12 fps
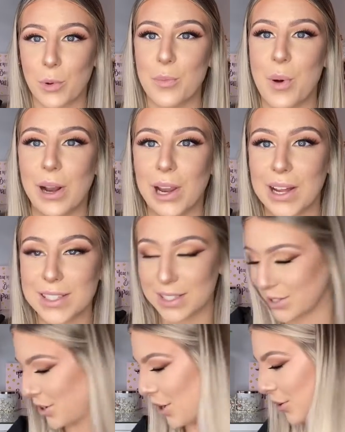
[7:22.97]
of my lights
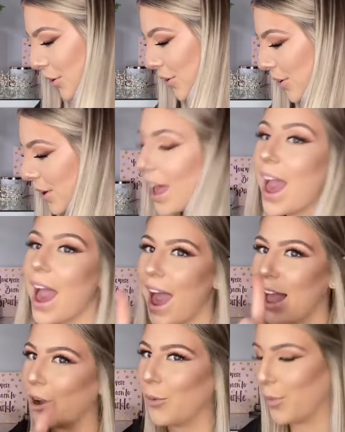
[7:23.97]
isn't turned on.
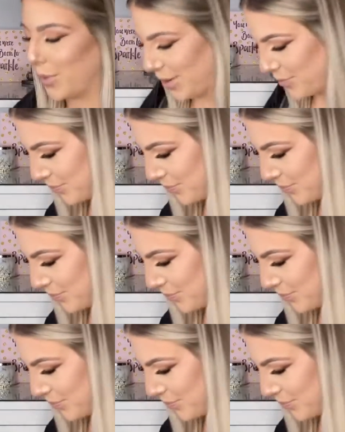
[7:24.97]
Hang on a minute.